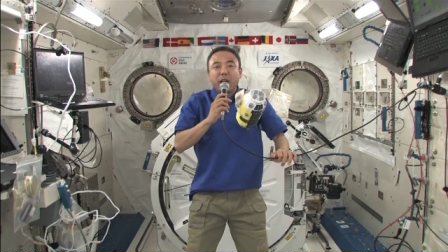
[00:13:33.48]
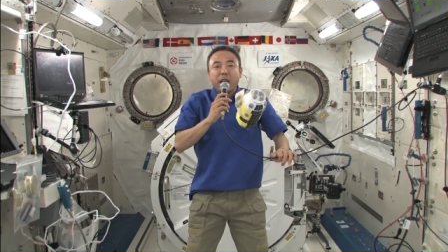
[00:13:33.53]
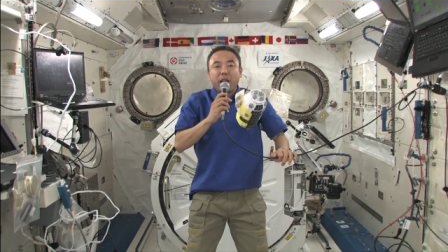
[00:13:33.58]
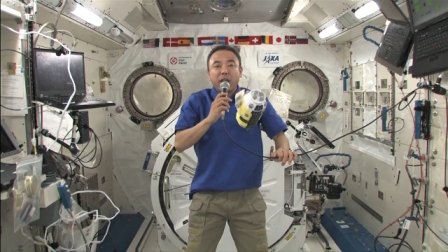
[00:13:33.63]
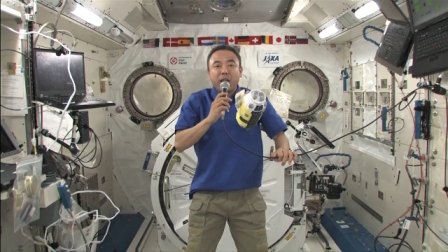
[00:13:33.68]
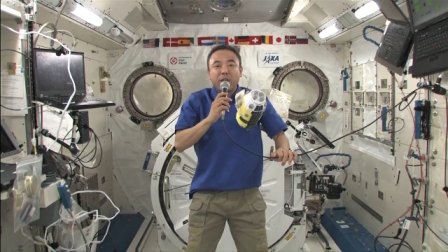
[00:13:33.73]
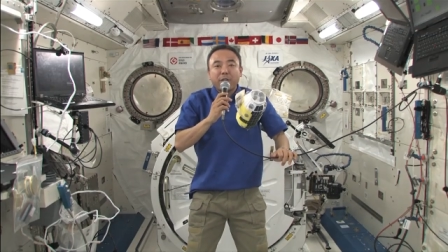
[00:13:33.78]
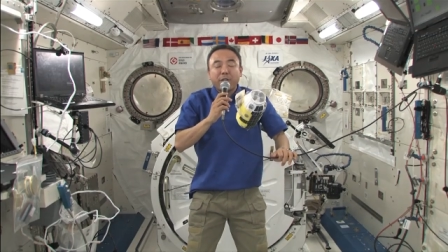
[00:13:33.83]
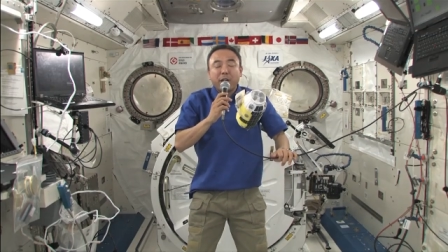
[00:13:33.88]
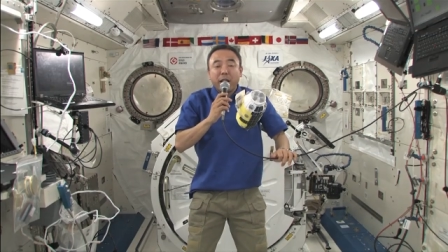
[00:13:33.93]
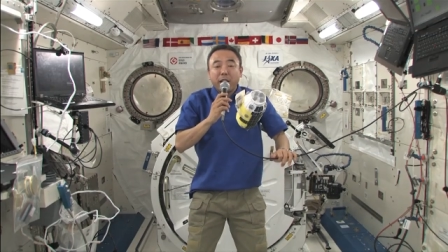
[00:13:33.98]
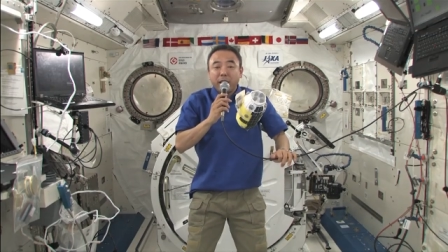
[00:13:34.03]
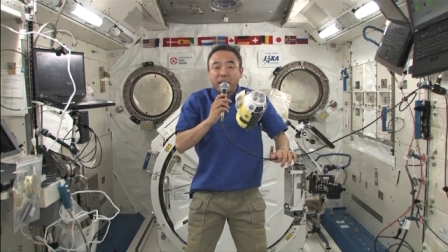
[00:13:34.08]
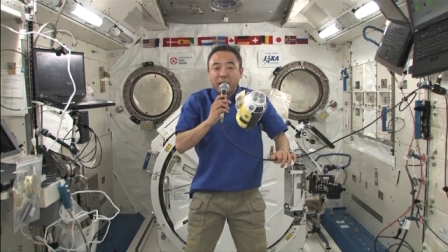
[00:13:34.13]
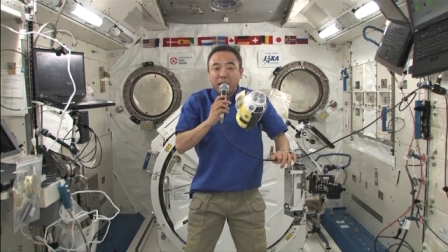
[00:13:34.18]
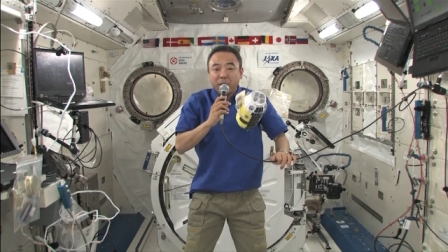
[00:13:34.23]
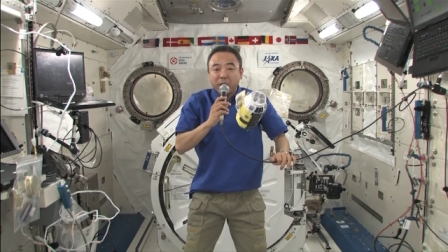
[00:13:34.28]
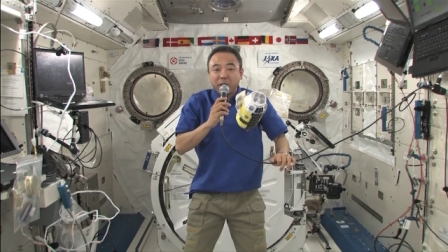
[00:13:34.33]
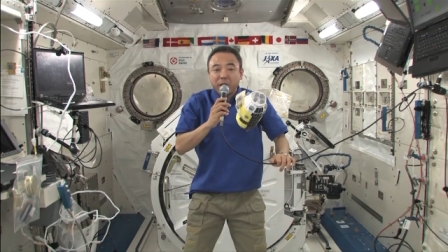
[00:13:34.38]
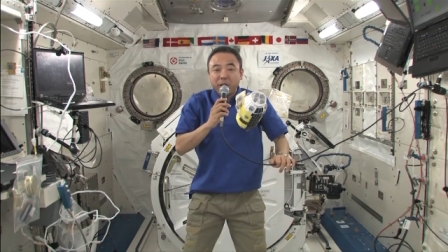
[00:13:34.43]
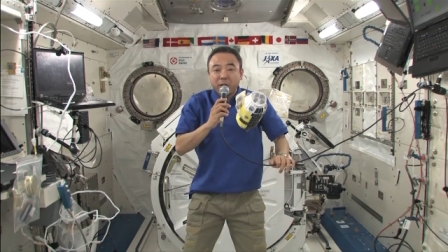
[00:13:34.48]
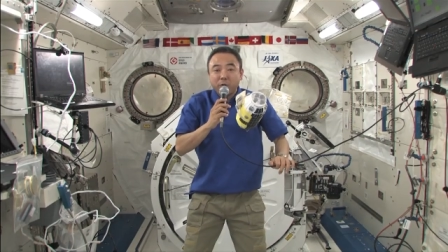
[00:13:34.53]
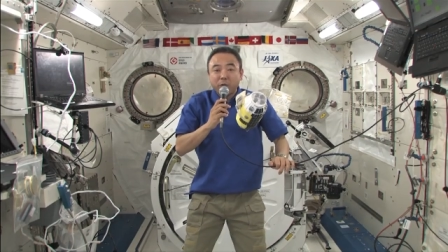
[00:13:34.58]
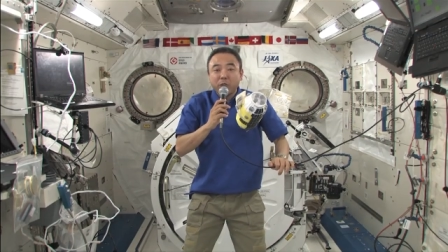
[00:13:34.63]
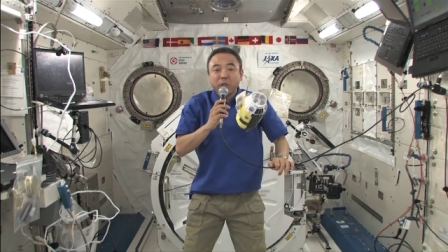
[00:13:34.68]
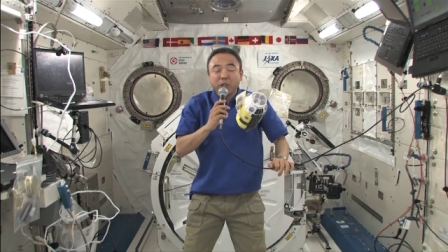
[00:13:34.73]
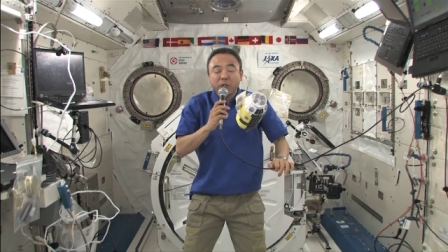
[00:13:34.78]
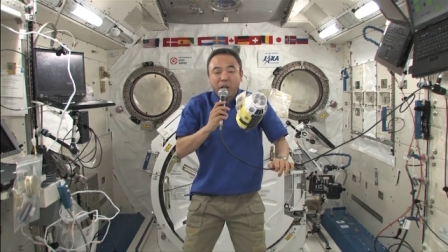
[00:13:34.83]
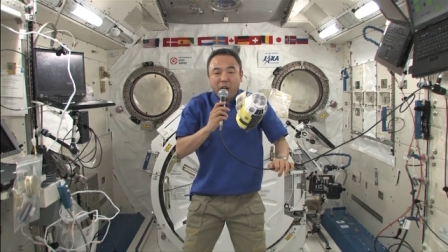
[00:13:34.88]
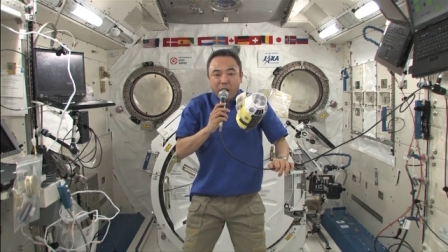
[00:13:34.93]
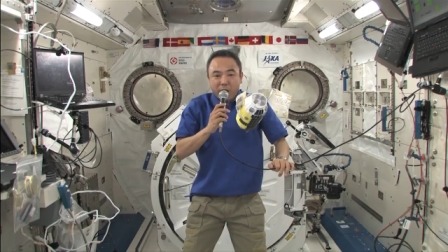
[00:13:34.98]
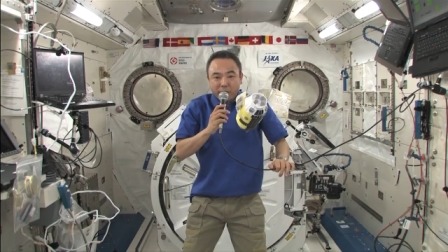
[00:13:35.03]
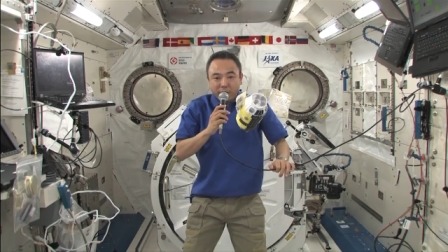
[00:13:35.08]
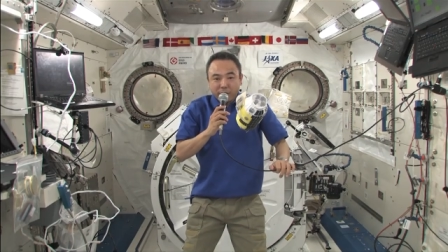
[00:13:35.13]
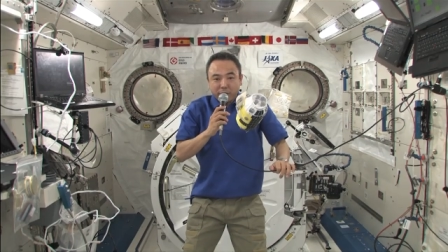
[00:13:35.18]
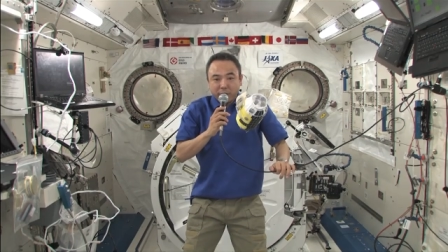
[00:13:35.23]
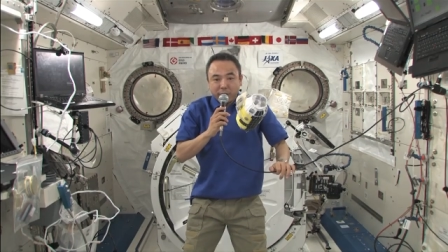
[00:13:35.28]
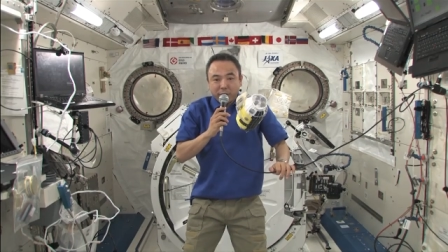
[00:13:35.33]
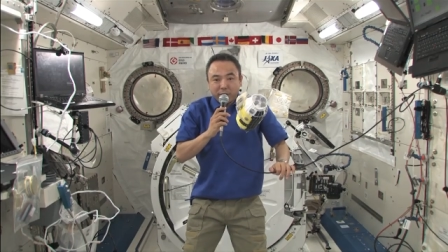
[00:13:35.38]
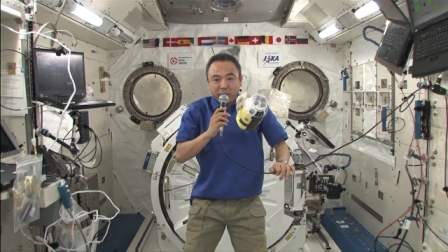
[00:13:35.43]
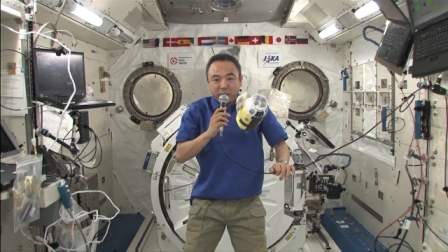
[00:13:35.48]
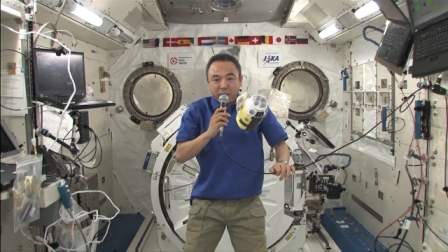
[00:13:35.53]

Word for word: uh, find out the root cause.